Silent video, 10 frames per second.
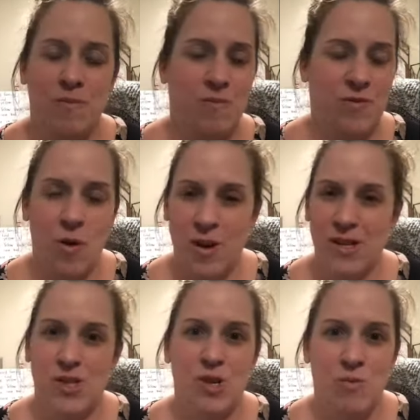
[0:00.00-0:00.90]

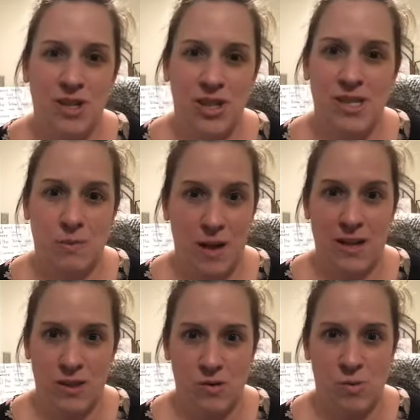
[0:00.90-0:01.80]
focus too much on
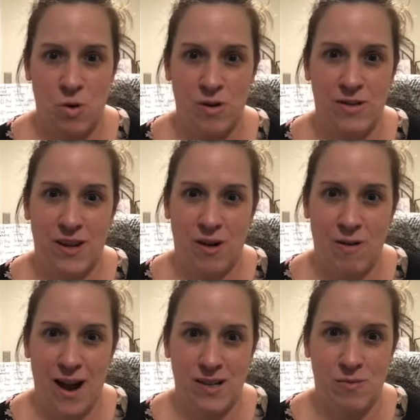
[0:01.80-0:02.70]
spelling those words the
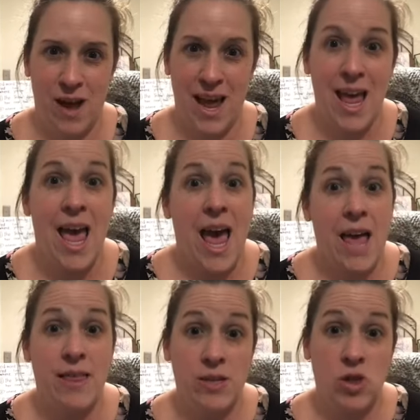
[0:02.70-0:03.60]
correct way
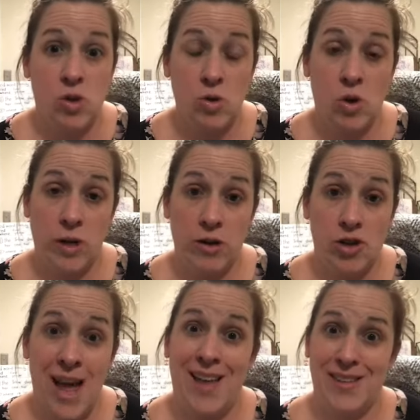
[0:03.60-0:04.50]
unless you know your
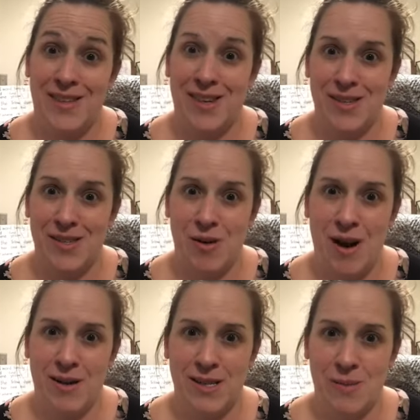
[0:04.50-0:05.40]
child does know how
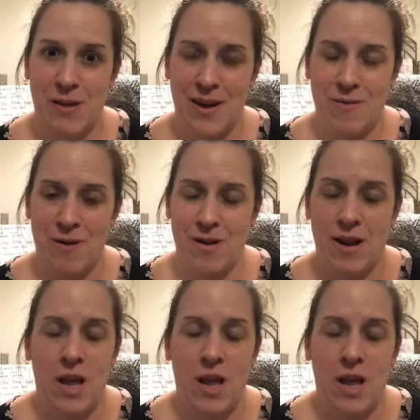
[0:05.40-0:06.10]
to spell that word.